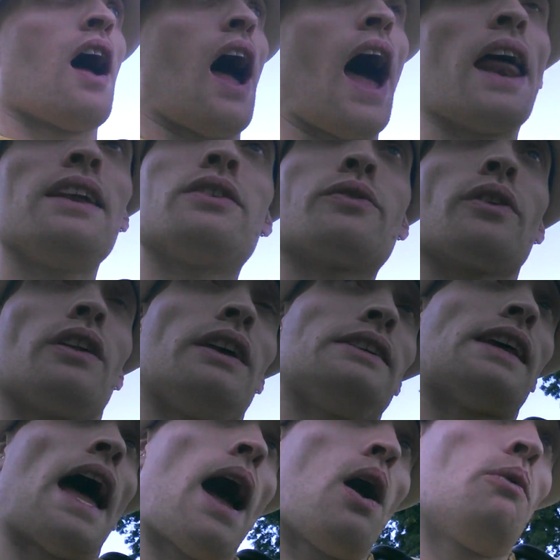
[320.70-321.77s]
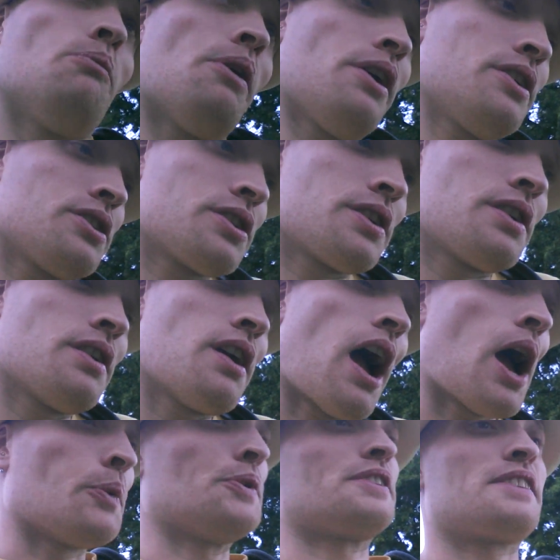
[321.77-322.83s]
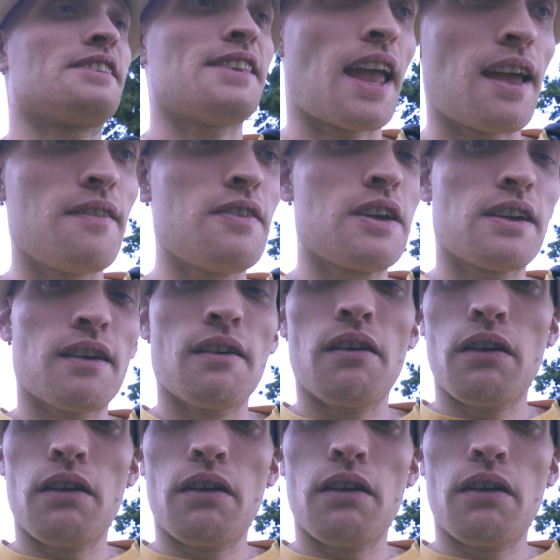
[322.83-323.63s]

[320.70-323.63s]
I didn't realize how much I was saving